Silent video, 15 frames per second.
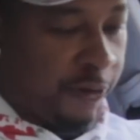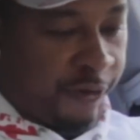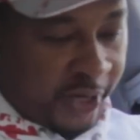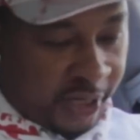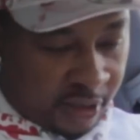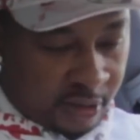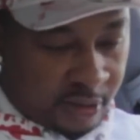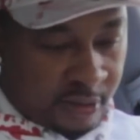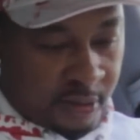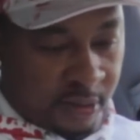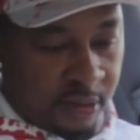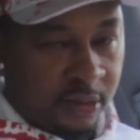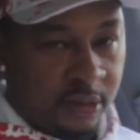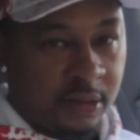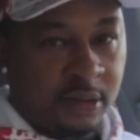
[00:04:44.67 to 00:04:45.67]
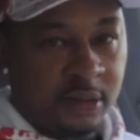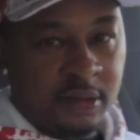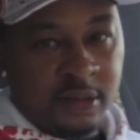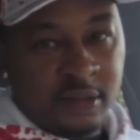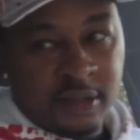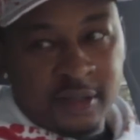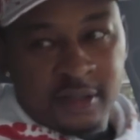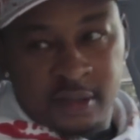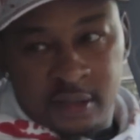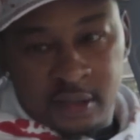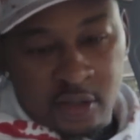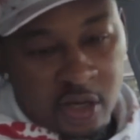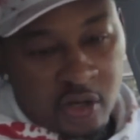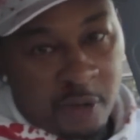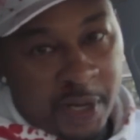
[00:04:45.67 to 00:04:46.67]
The fuck?
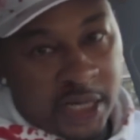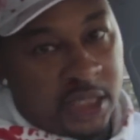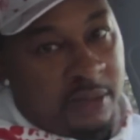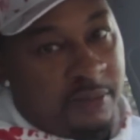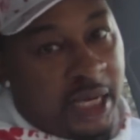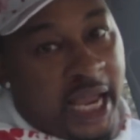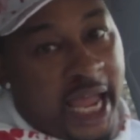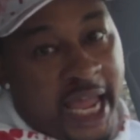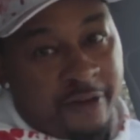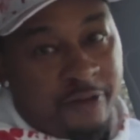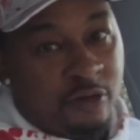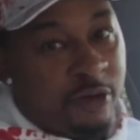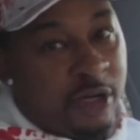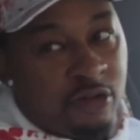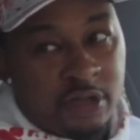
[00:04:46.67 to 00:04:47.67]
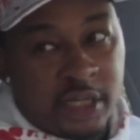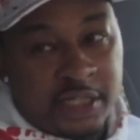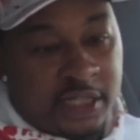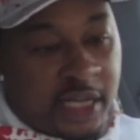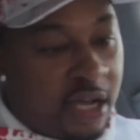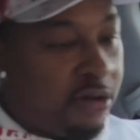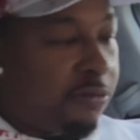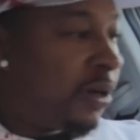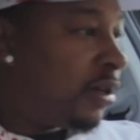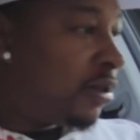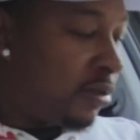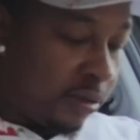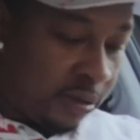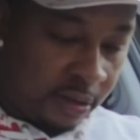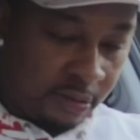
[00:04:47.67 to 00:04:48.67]
Y'all about to see me act for real, Denzel
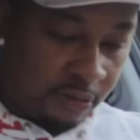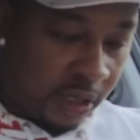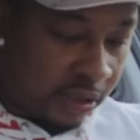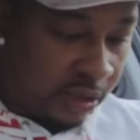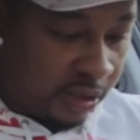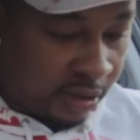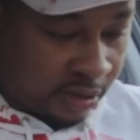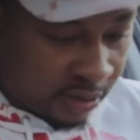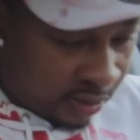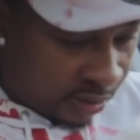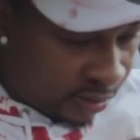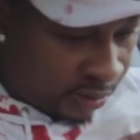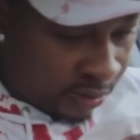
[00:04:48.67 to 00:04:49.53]
mode. Watch this.